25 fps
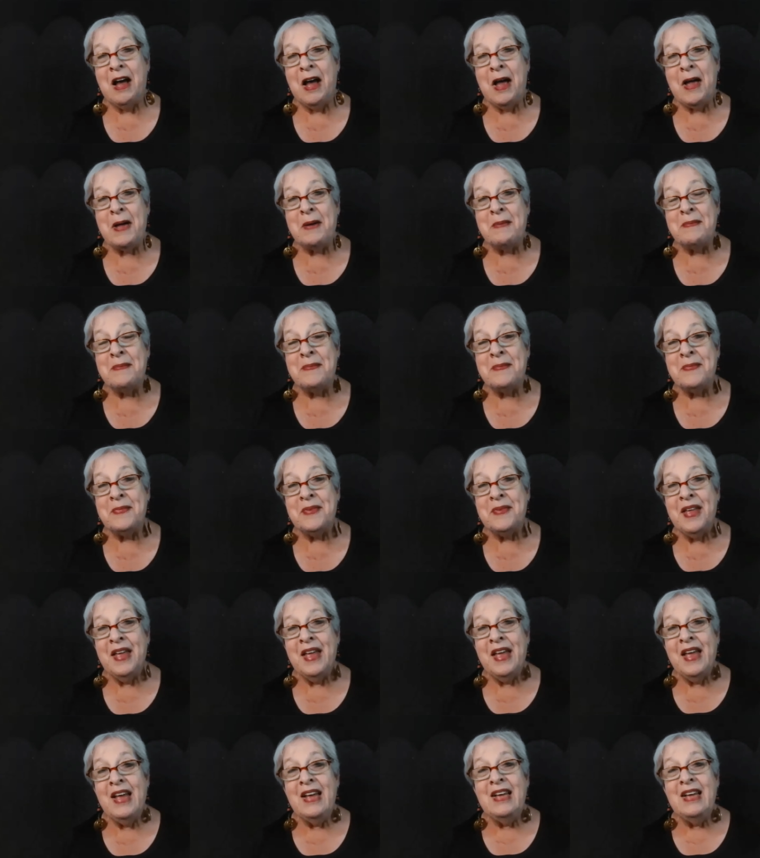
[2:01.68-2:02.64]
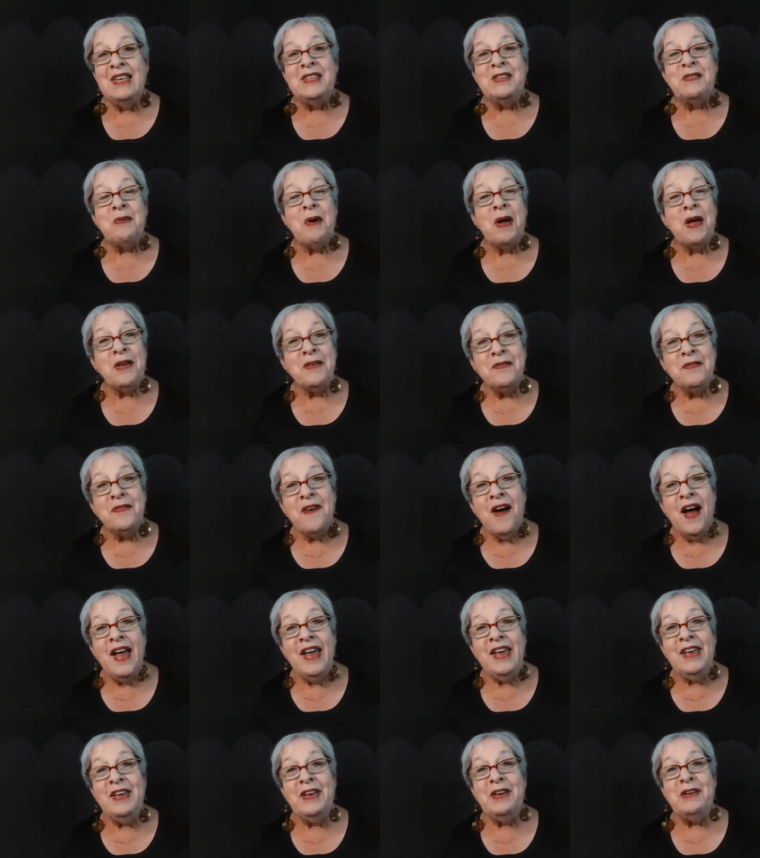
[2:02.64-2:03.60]
time. So I
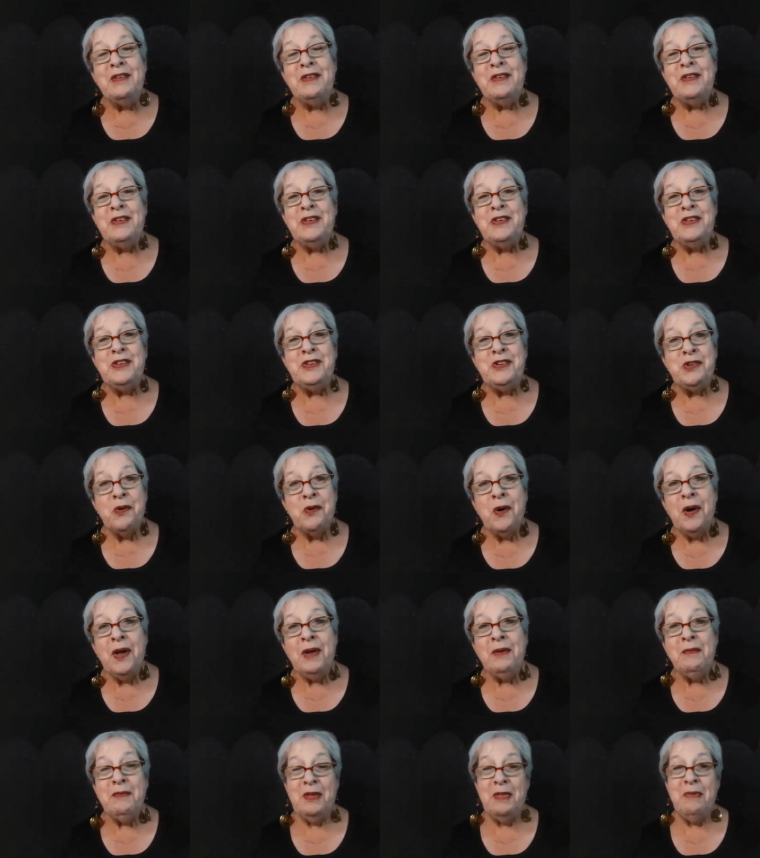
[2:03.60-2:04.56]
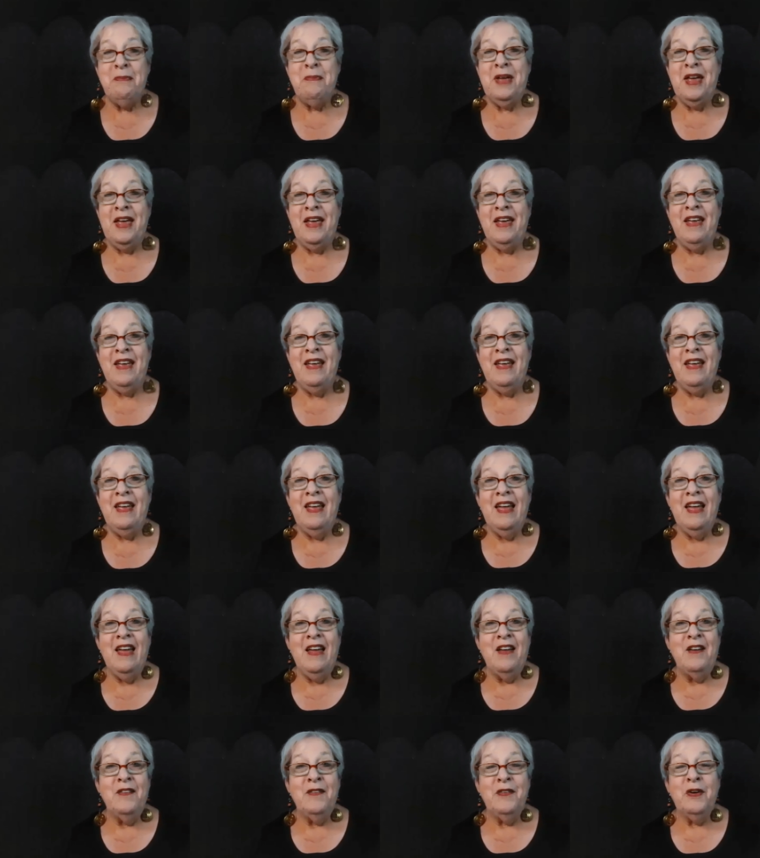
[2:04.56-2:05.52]
invite you to join with me
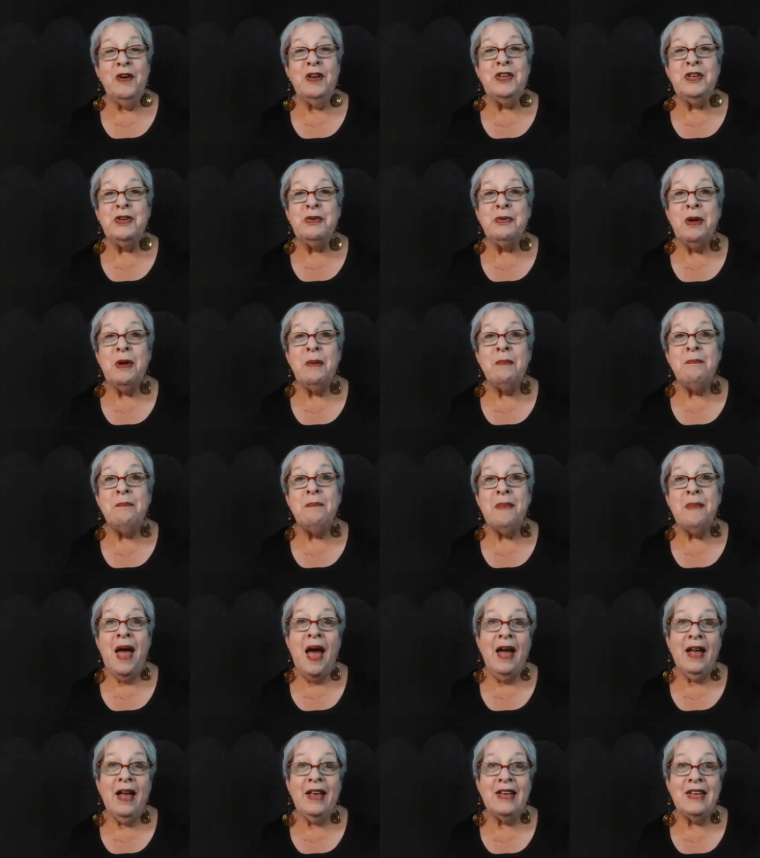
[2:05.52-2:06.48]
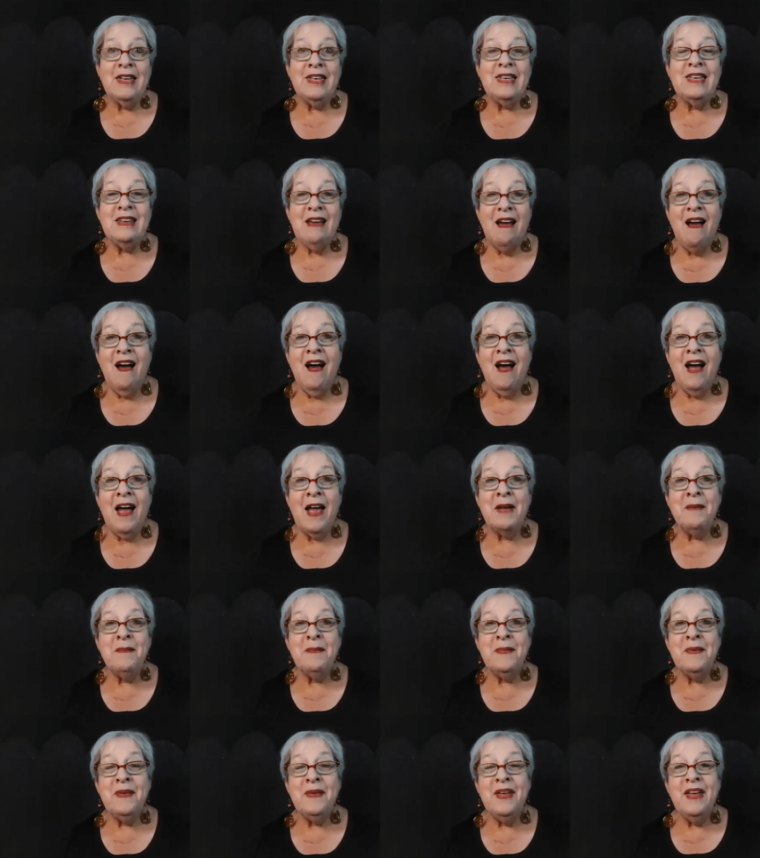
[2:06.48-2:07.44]
for a trip back in
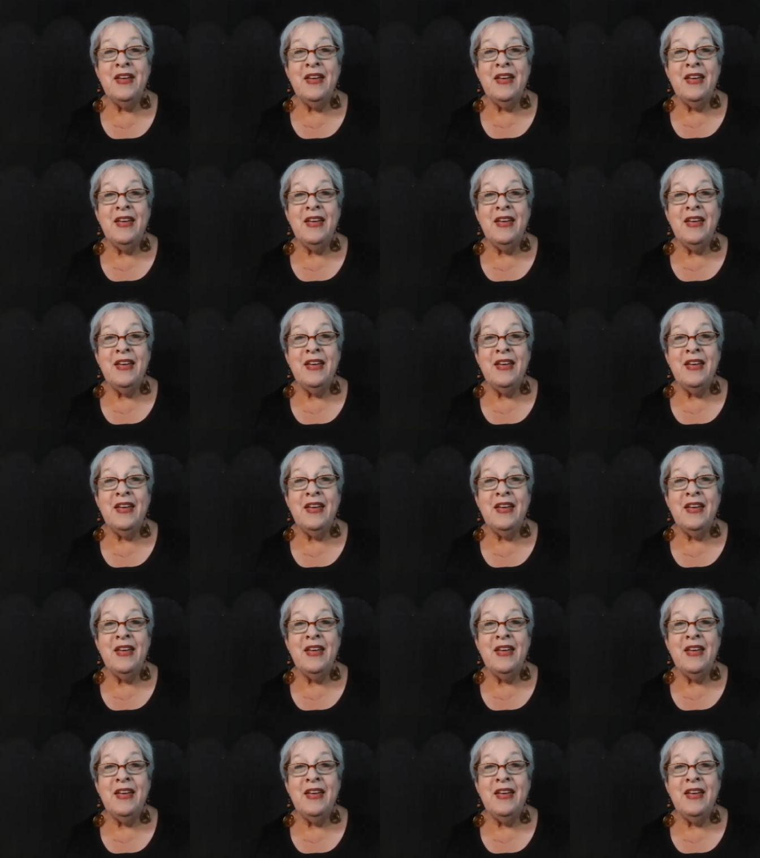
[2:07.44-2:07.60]
time.